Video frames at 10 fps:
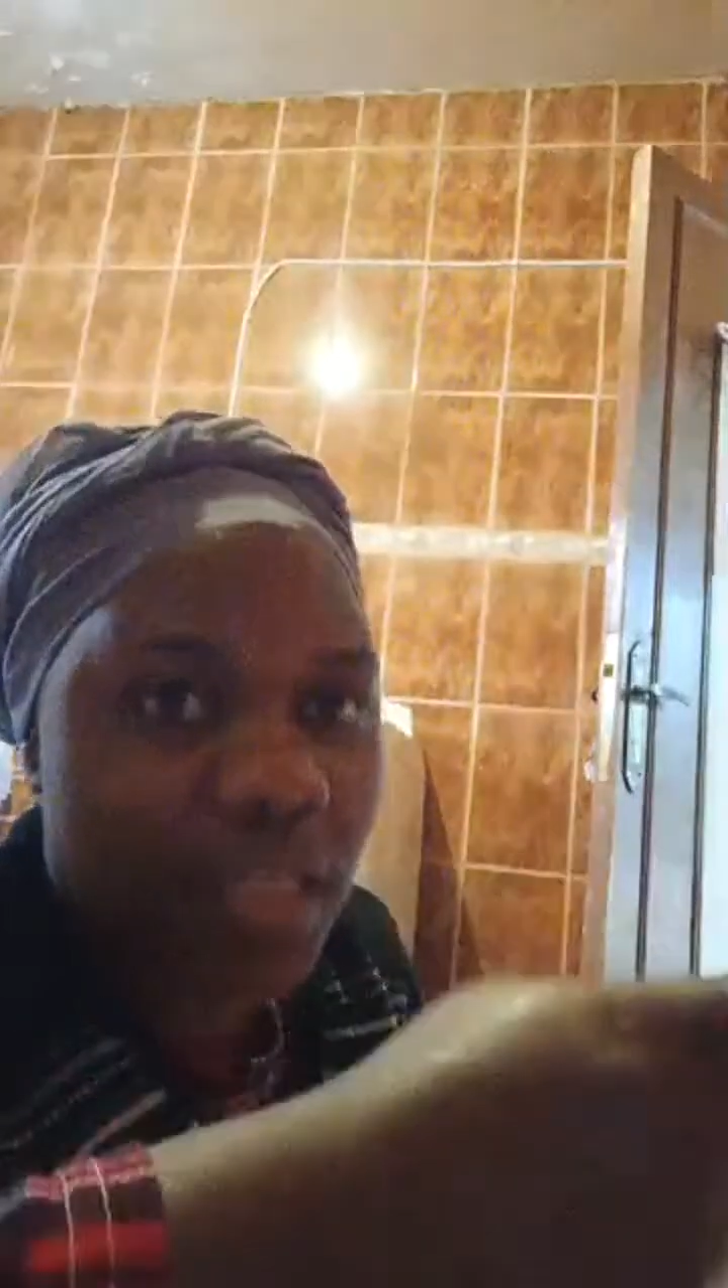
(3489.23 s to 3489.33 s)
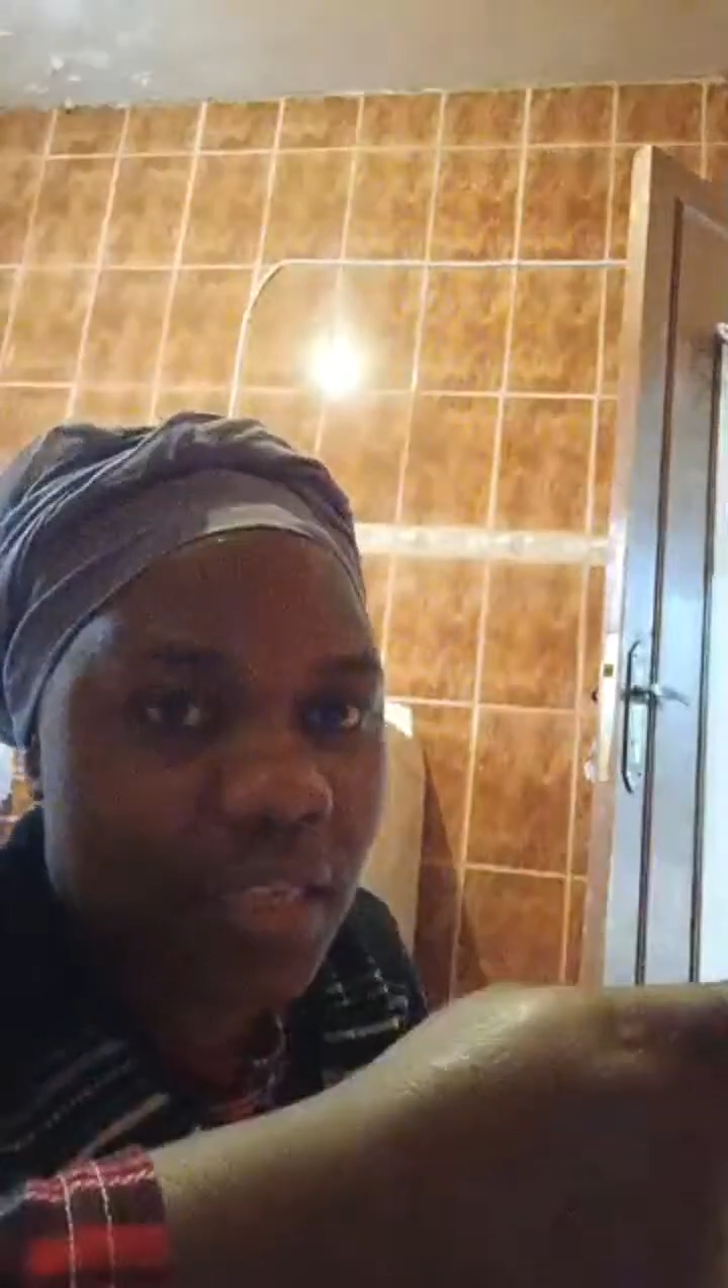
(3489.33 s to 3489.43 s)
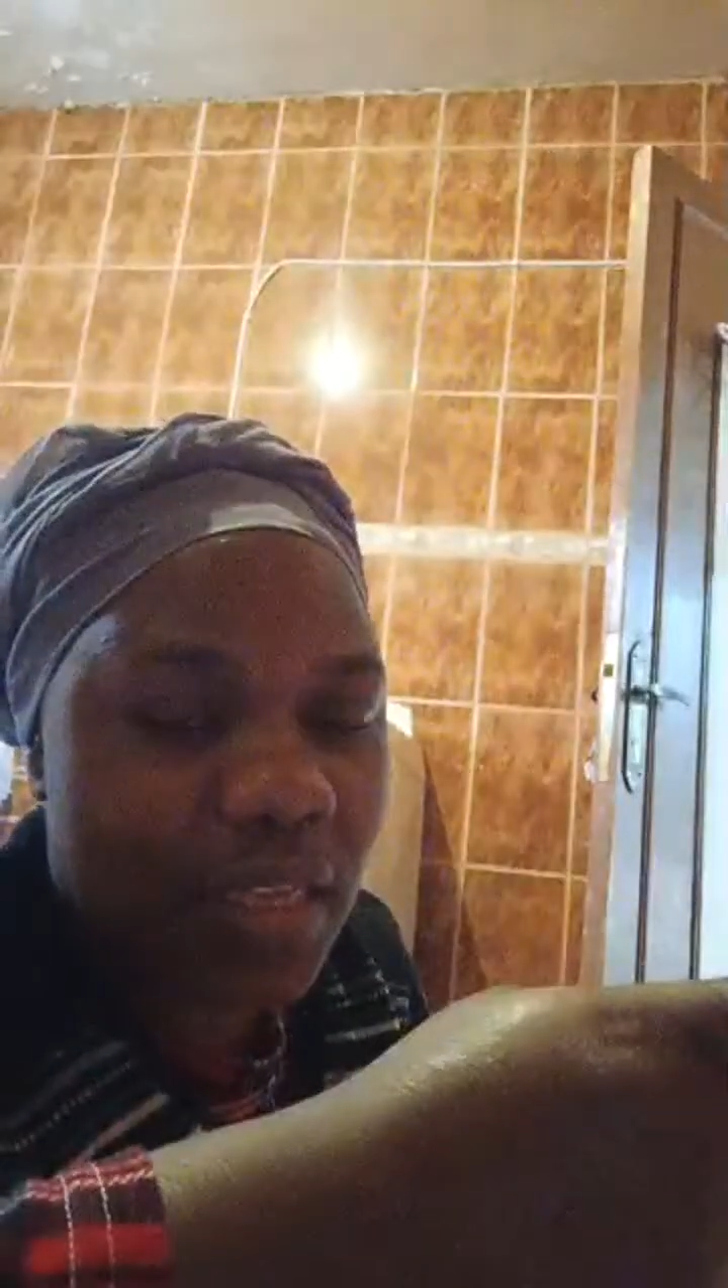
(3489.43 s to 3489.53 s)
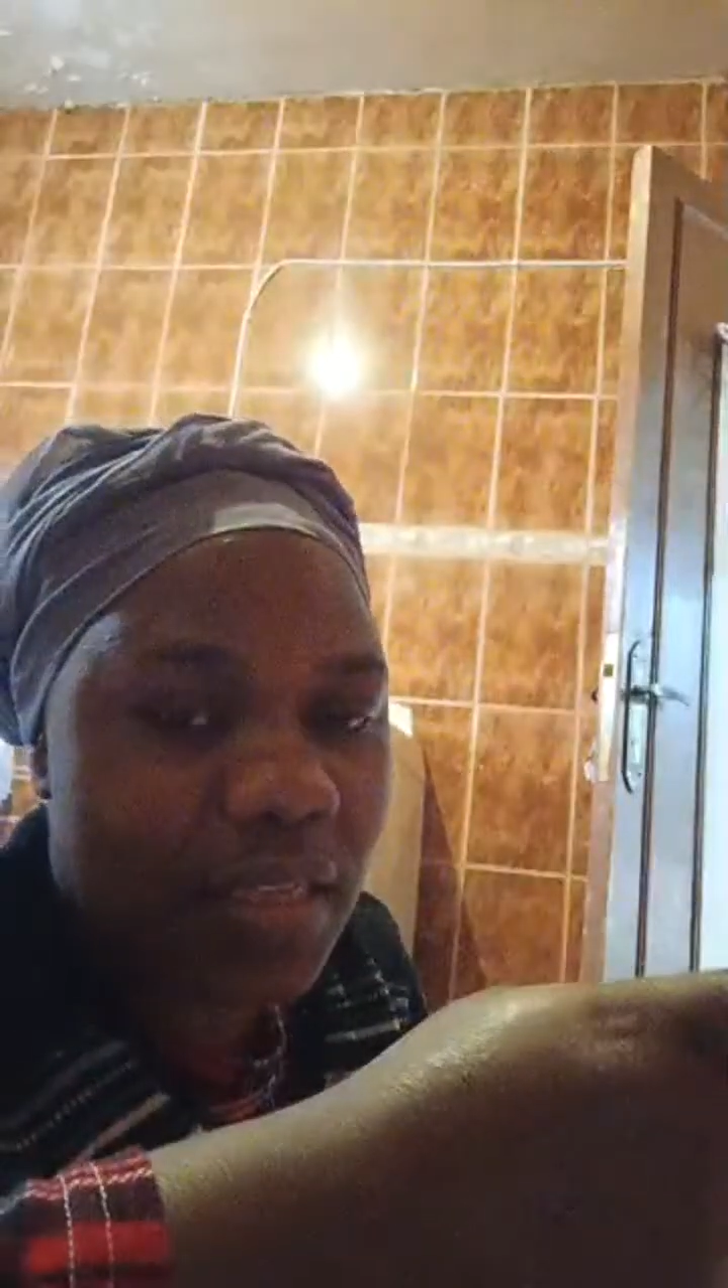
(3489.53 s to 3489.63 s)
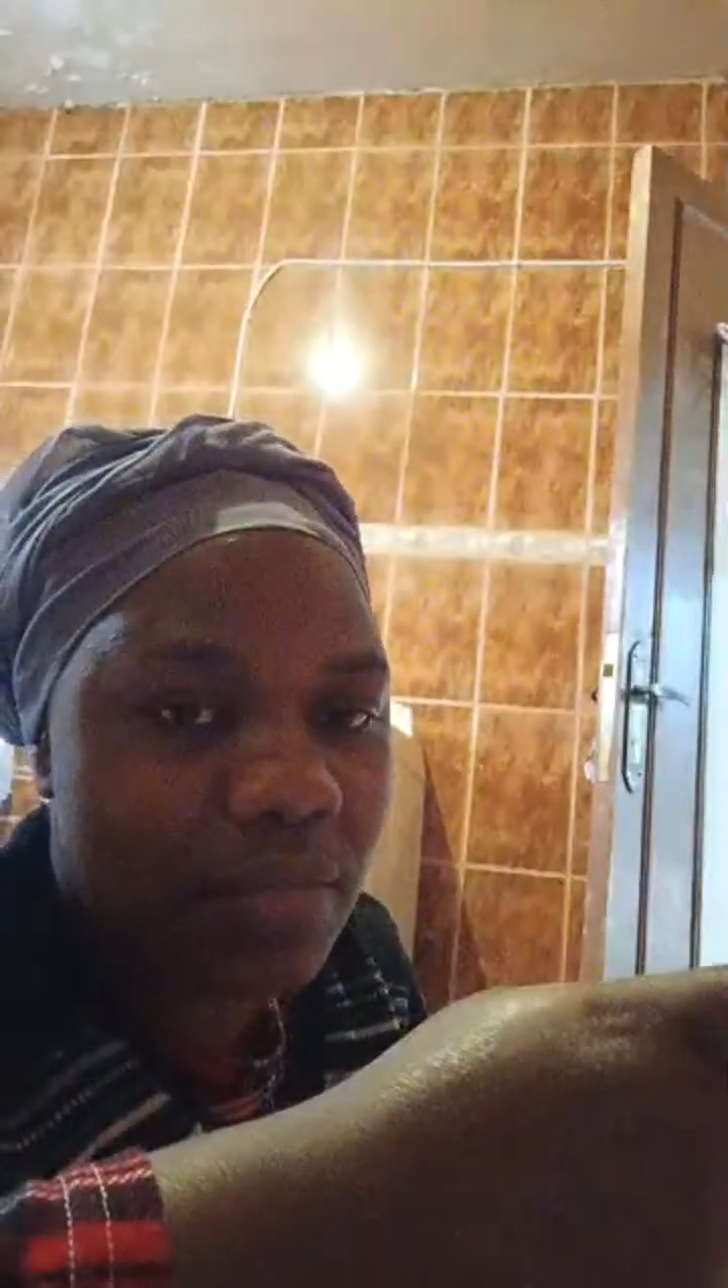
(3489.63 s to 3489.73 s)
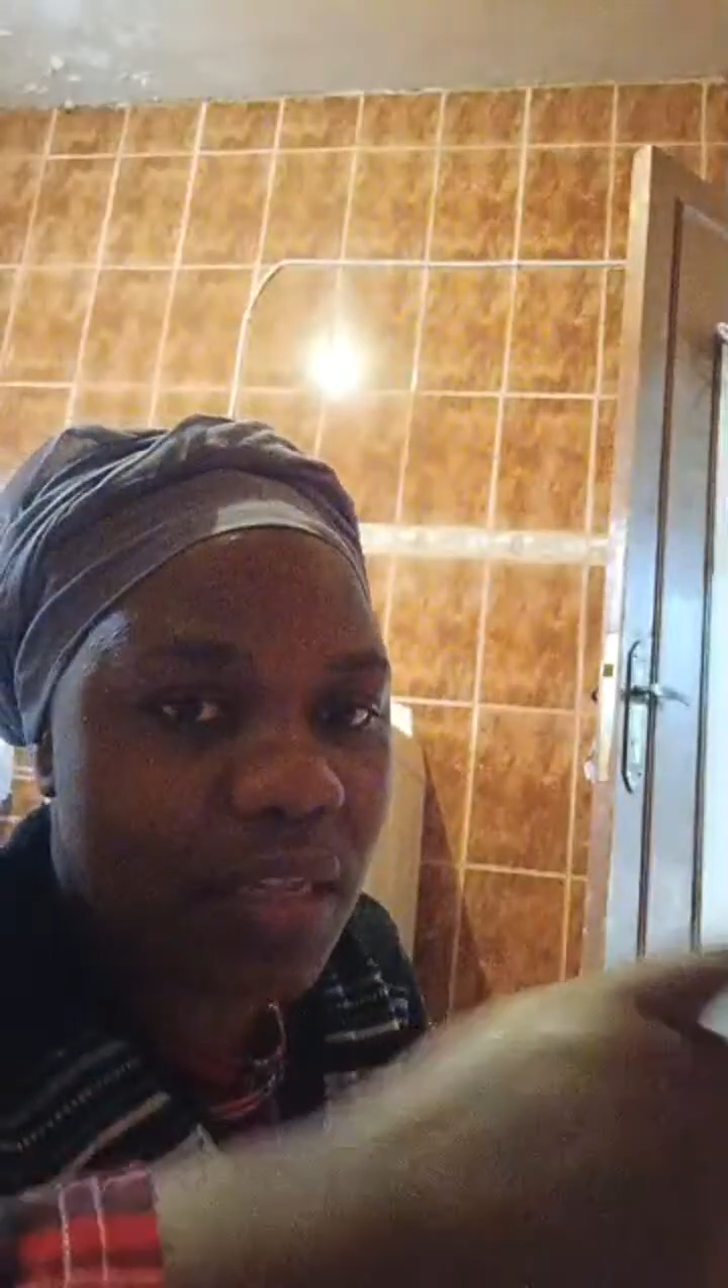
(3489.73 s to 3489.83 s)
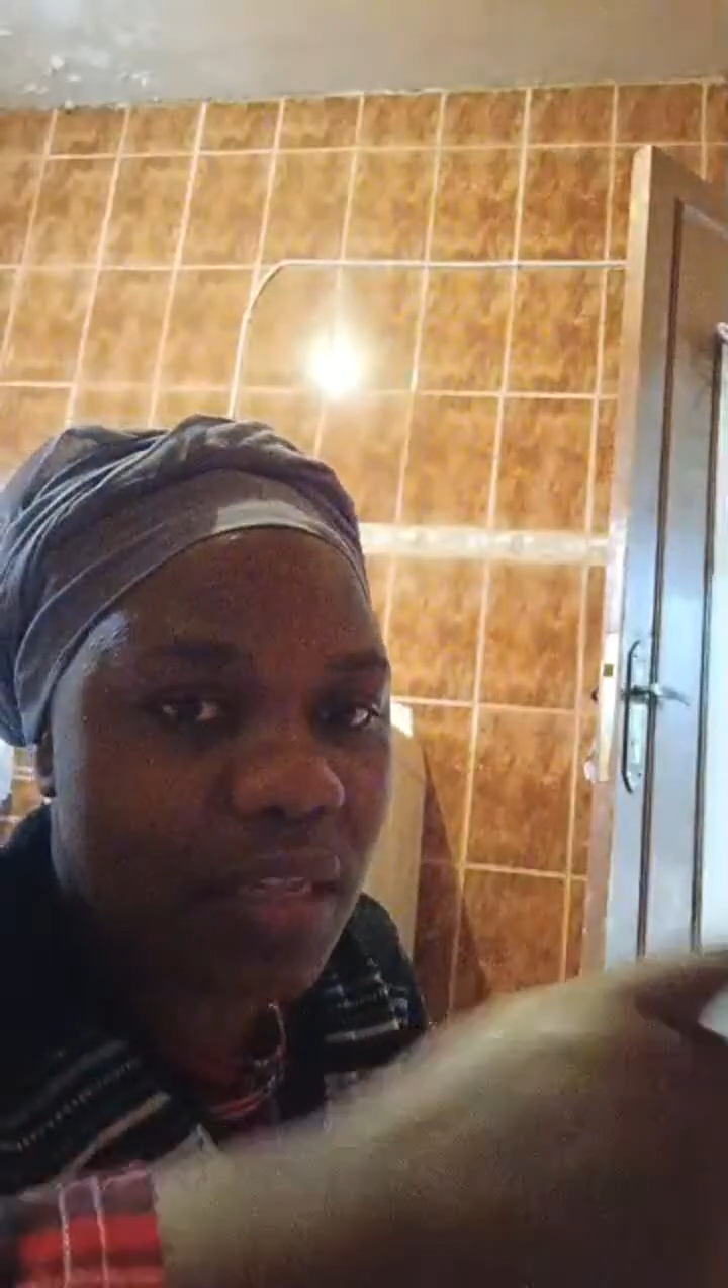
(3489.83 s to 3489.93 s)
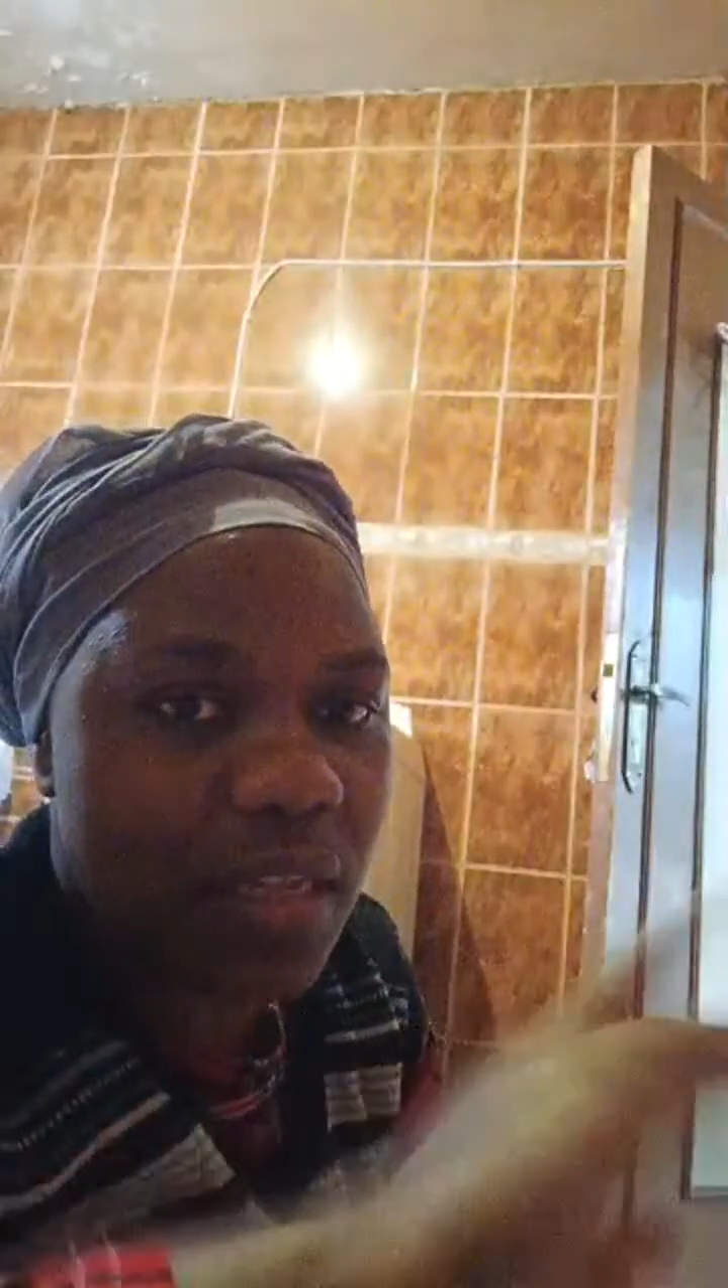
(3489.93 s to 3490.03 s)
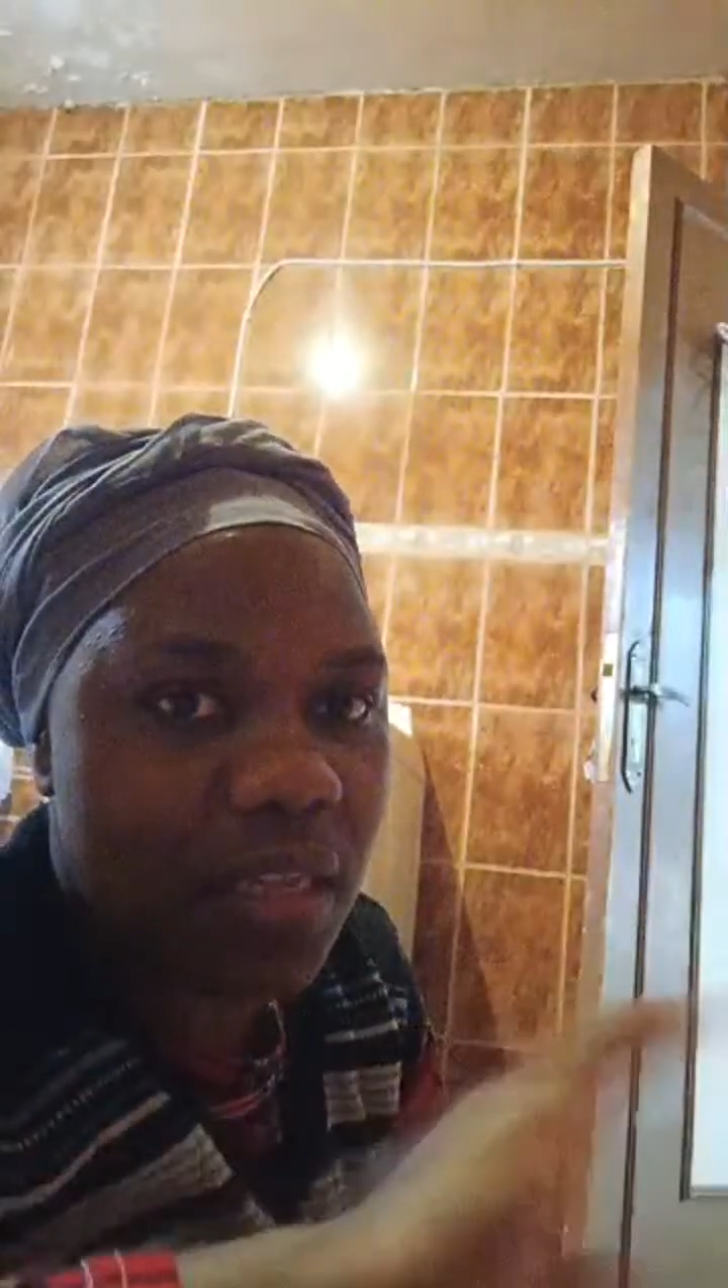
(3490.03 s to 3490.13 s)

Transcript: minutes